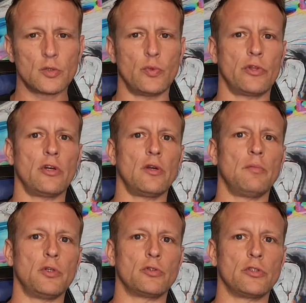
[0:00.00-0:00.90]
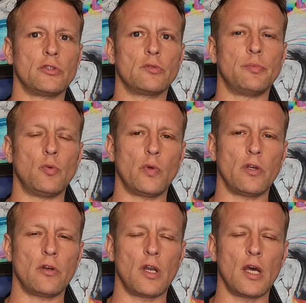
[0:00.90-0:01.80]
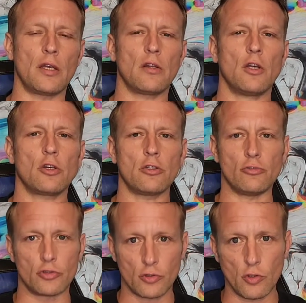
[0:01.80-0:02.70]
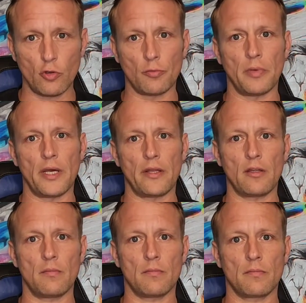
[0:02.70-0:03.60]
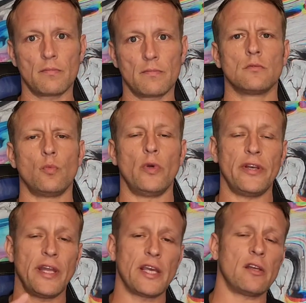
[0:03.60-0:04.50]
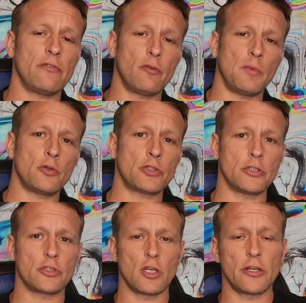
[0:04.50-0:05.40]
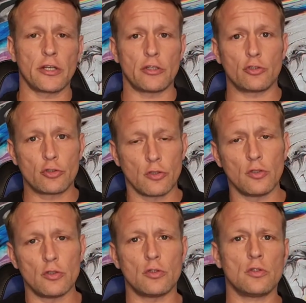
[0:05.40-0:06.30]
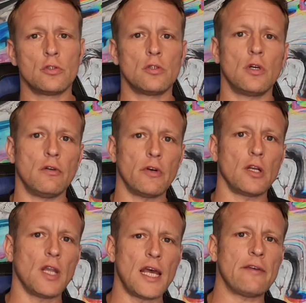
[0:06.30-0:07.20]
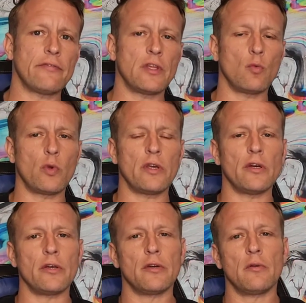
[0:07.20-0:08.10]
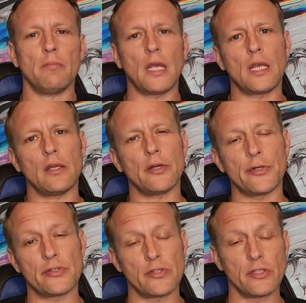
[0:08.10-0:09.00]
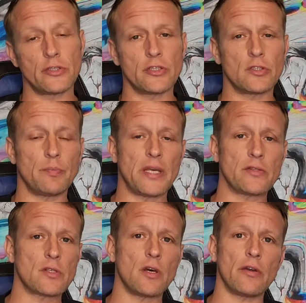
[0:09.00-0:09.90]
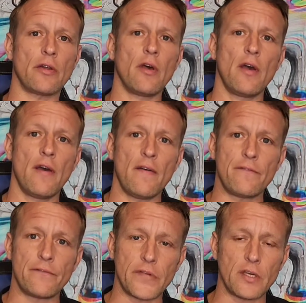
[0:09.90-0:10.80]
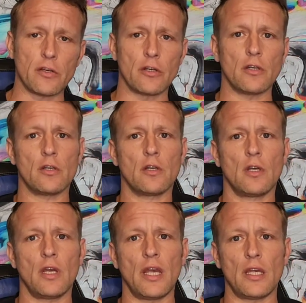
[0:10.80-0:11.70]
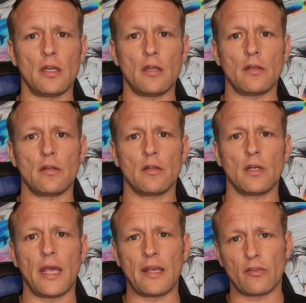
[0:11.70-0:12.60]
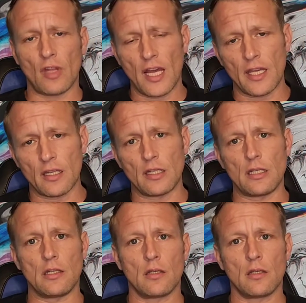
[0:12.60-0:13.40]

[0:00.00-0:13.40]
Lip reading: with our emotions, but we are not controlled by them. When negative emotions are in control of our life, then we are making our decisions based on fear and anxiety.